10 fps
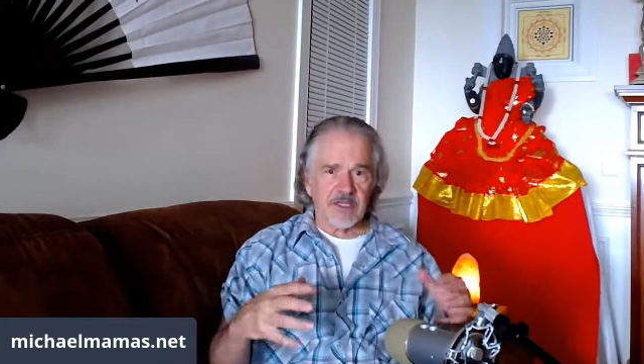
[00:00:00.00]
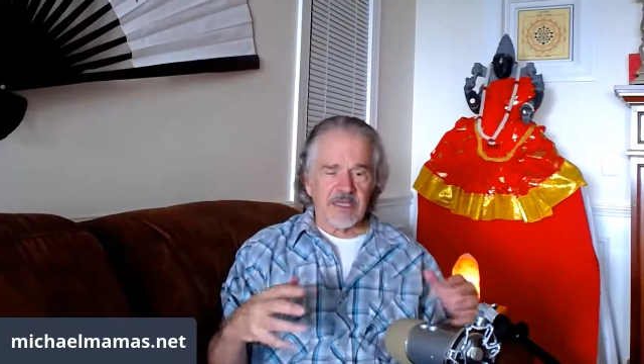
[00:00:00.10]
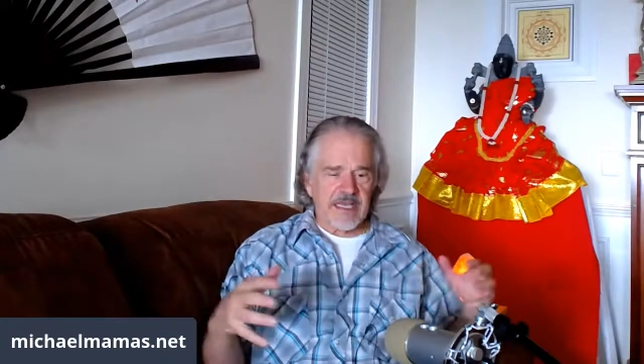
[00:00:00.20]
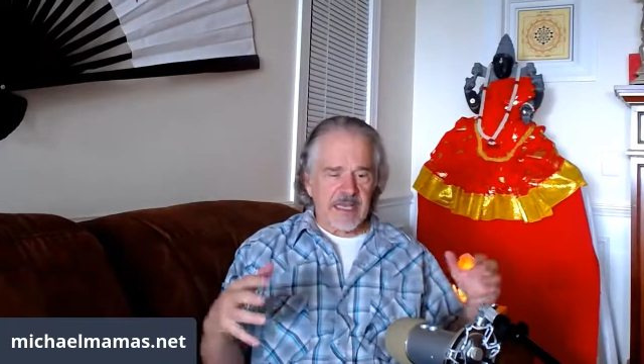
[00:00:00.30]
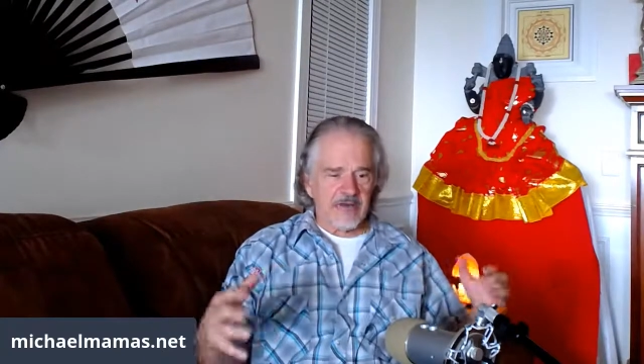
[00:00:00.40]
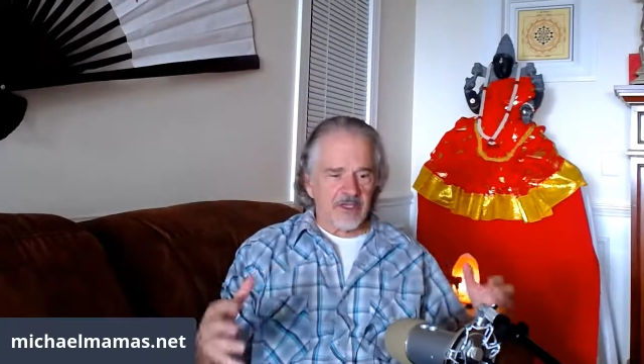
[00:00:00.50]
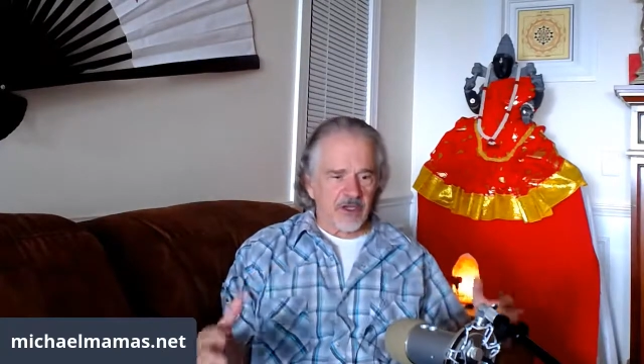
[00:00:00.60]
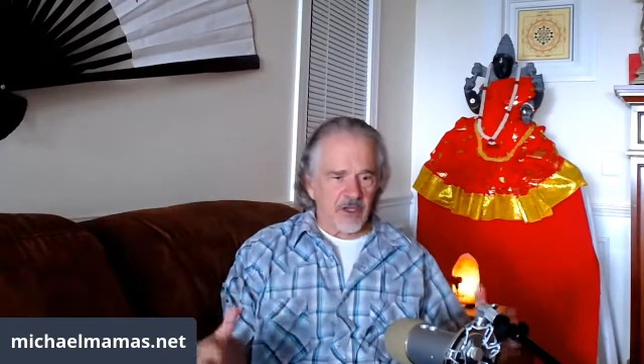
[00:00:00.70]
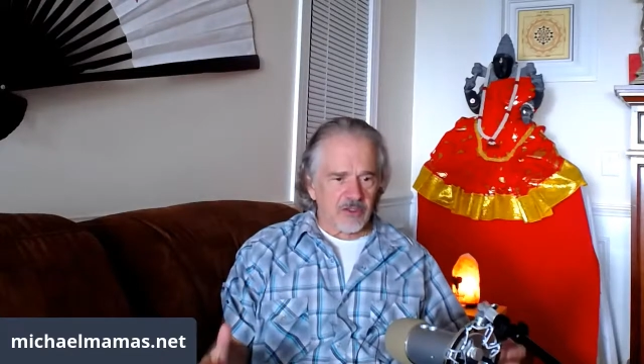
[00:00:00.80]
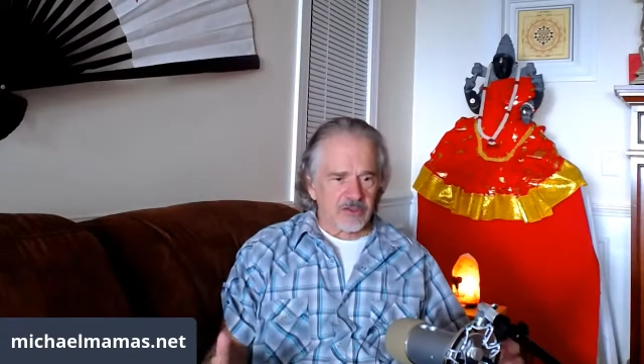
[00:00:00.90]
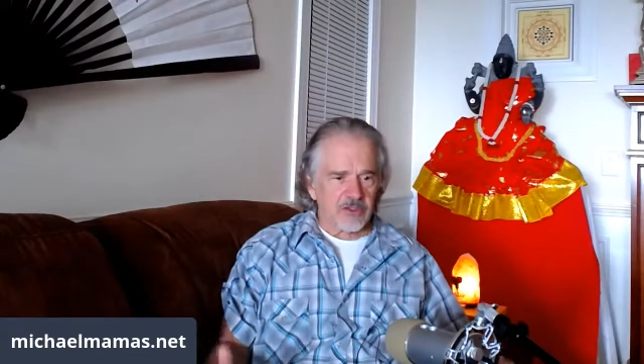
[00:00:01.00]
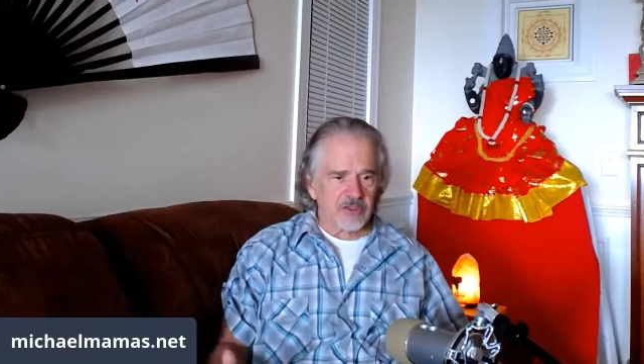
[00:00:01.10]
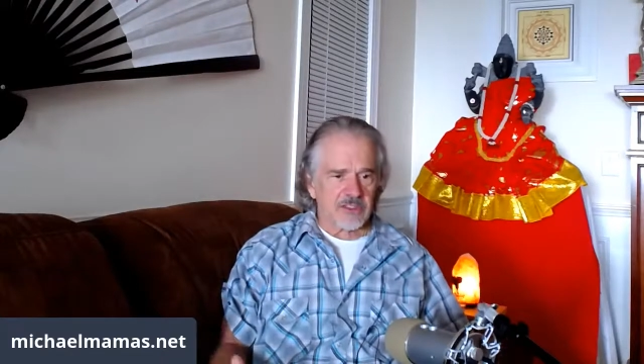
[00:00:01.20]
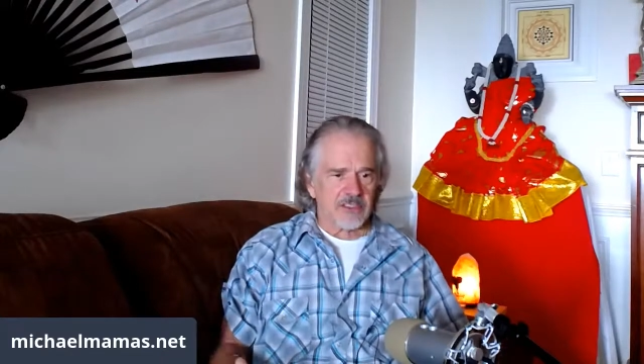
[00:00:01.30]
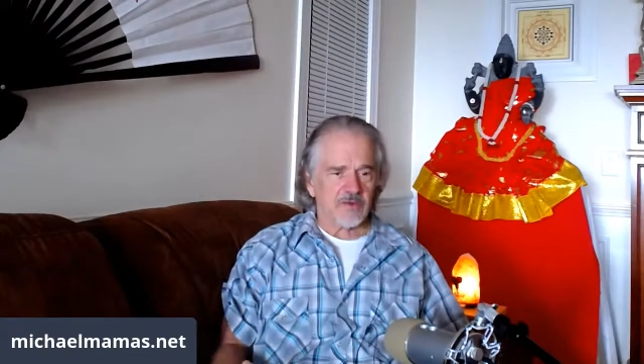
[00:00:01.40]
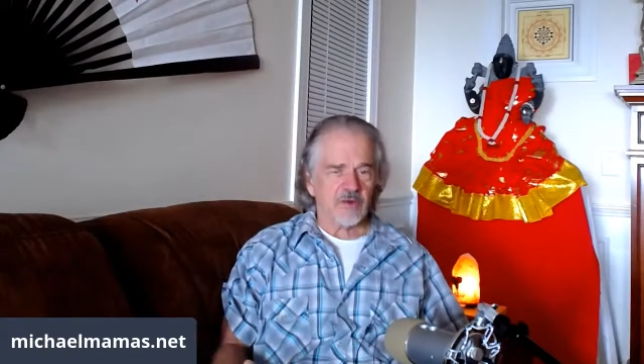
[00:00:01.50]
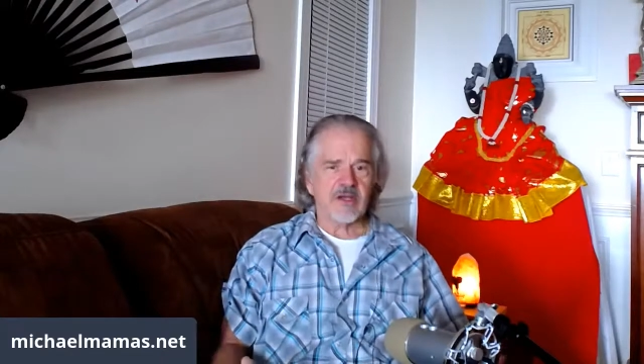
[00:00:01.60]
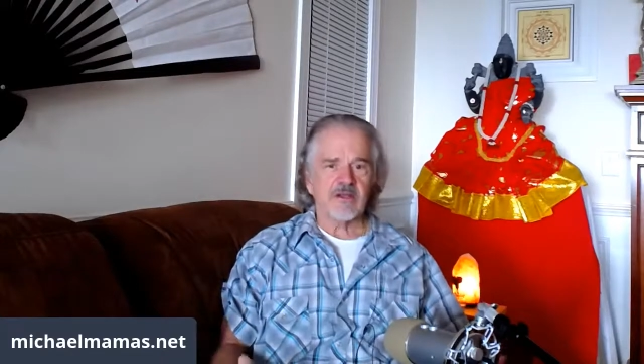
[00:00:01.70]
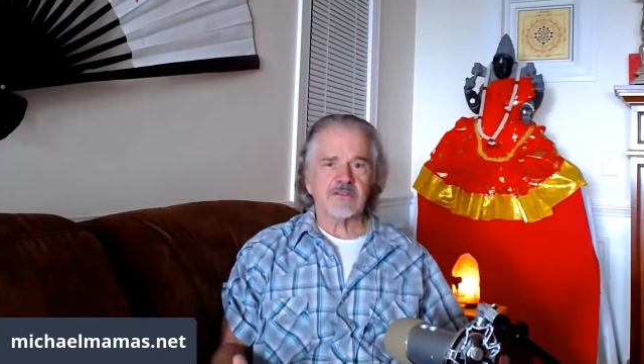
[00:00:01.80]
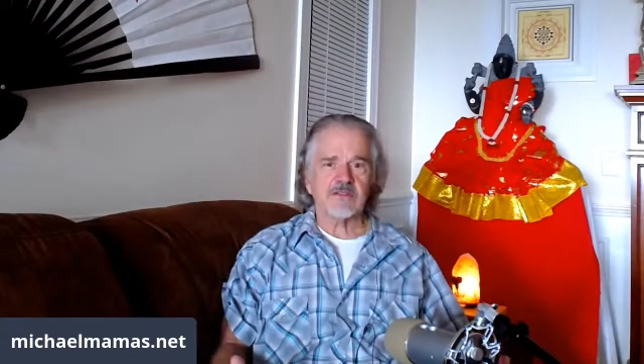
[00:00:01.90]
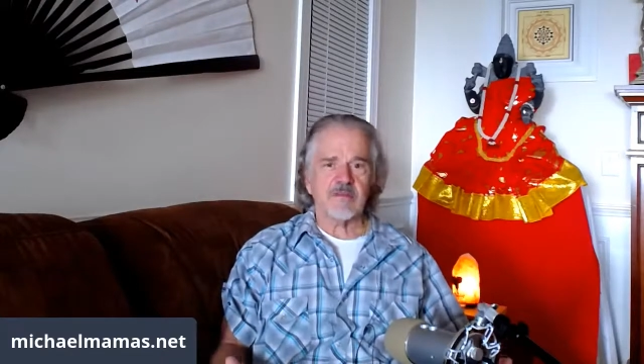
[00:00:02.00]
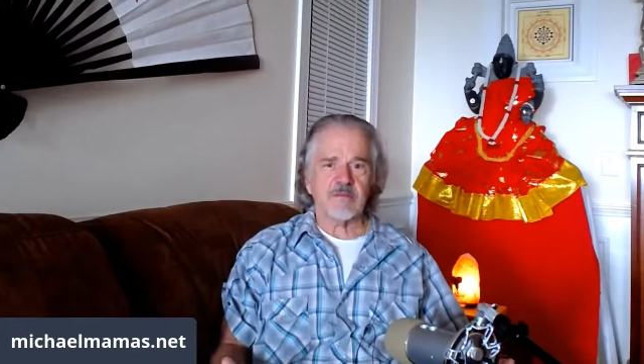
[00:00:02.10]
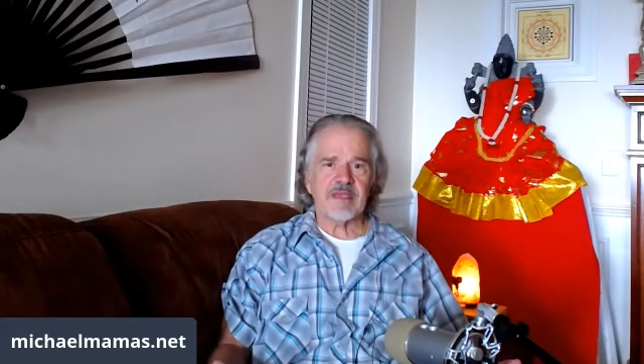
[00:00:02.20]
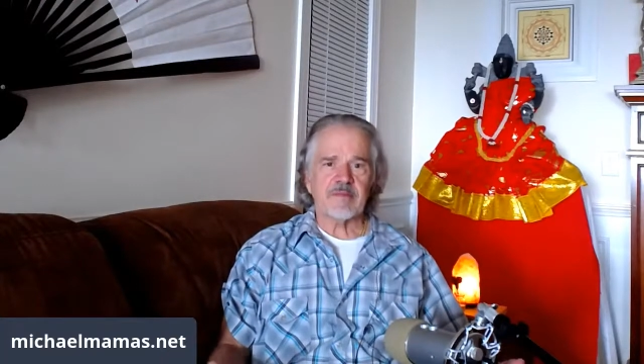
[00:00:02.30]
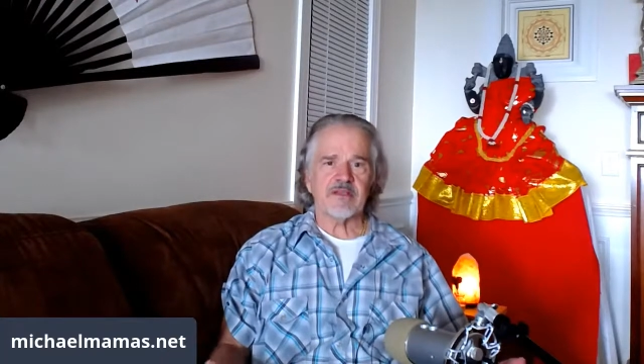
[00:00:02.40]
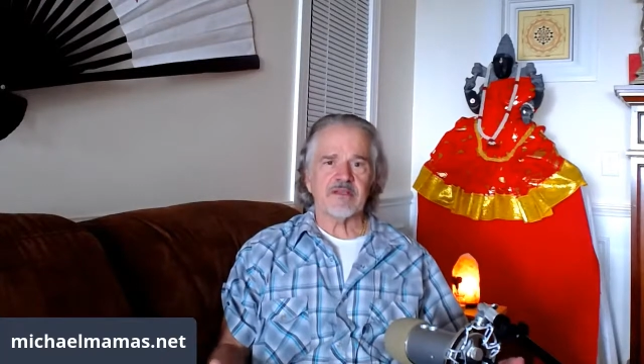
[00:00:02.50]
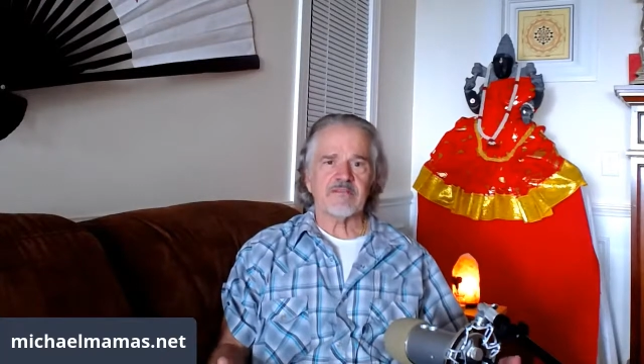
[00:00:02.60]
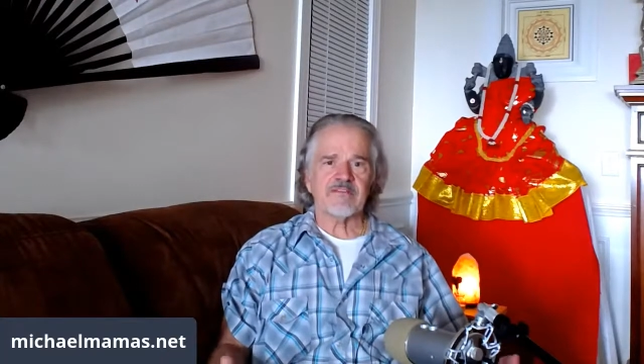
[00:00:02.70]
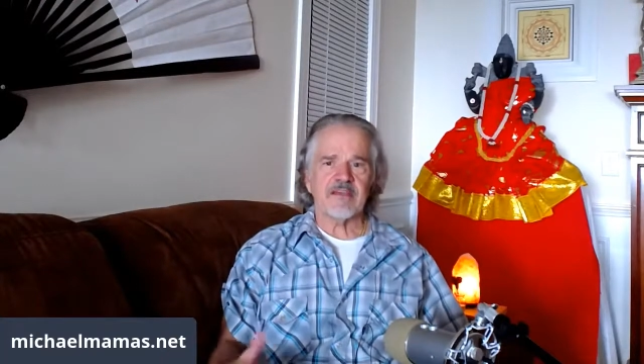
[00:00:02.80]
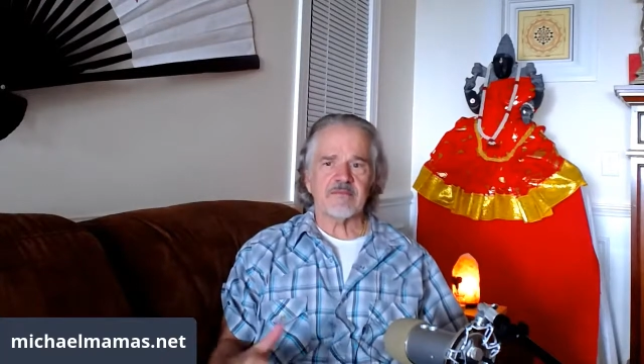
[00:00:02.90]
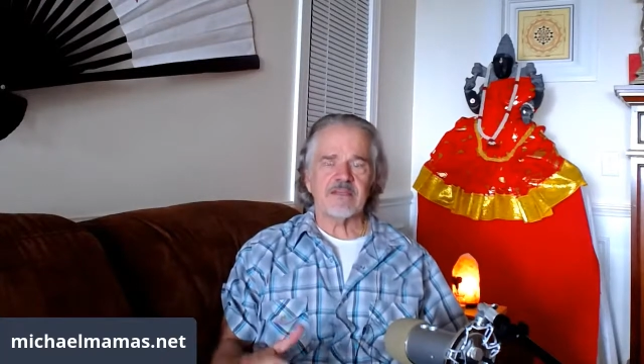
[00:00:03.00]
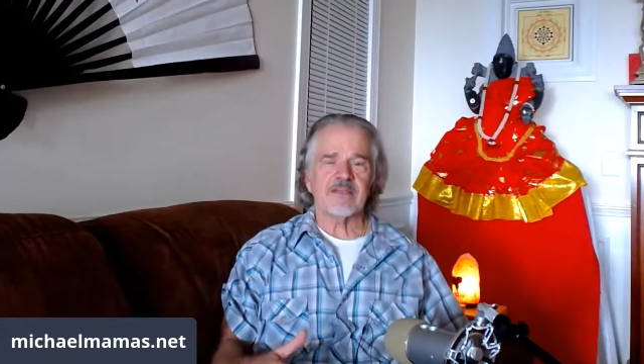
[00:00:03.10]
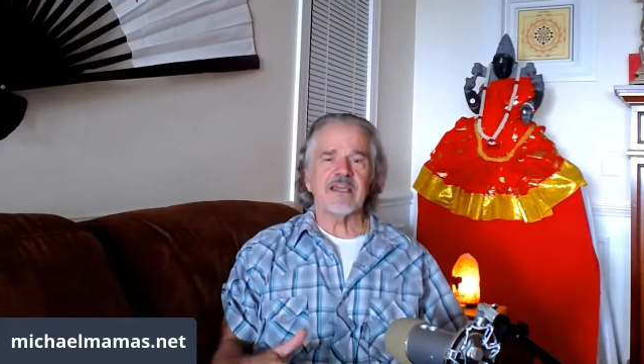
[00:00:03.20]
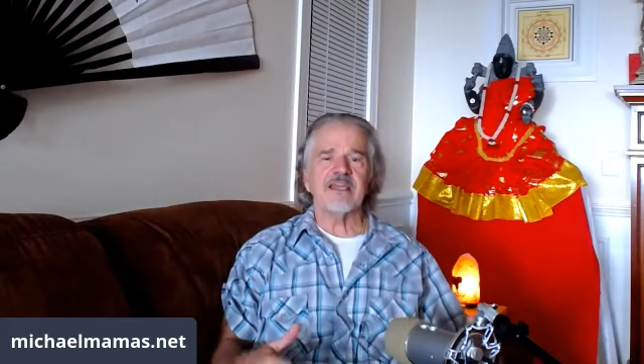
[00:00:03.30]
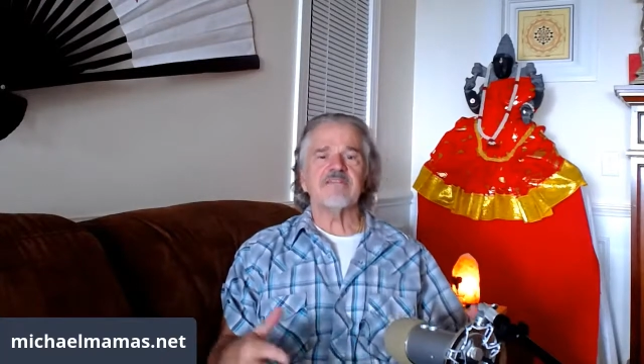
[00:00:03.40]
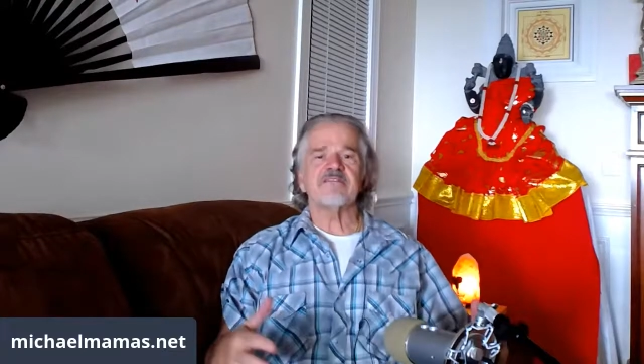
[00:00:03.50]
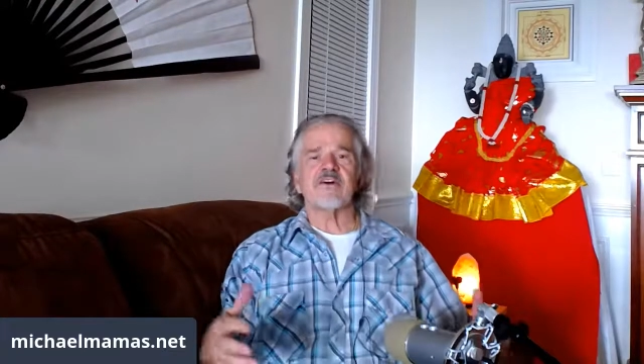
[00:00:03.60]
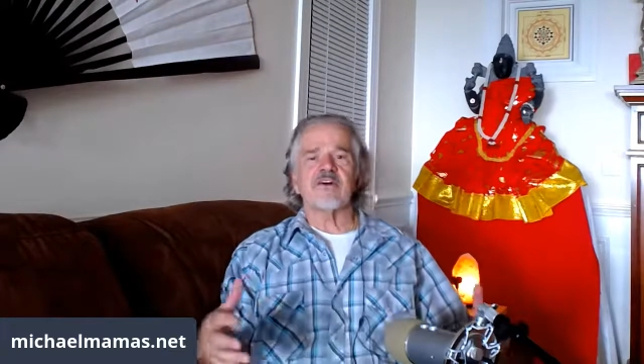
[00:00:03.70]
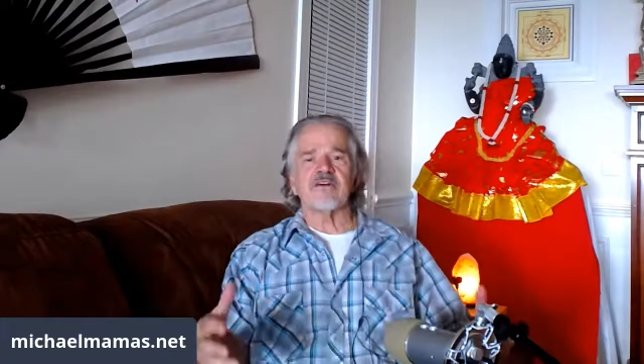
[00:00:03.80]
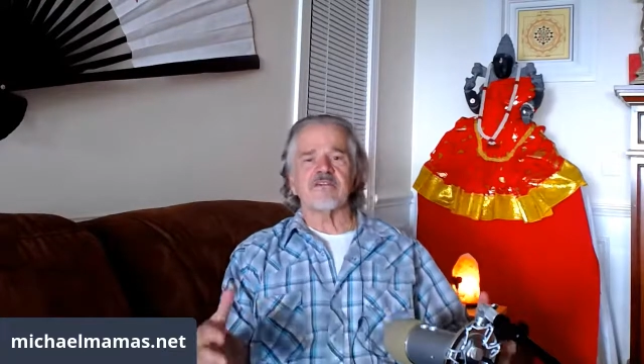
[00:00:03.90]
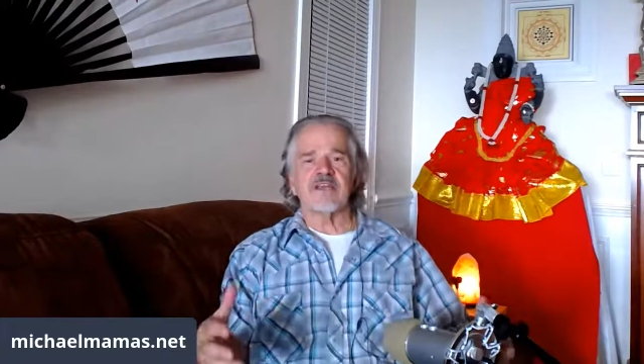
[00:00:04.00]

how it cultures the awareness of the people in the family. They evolve.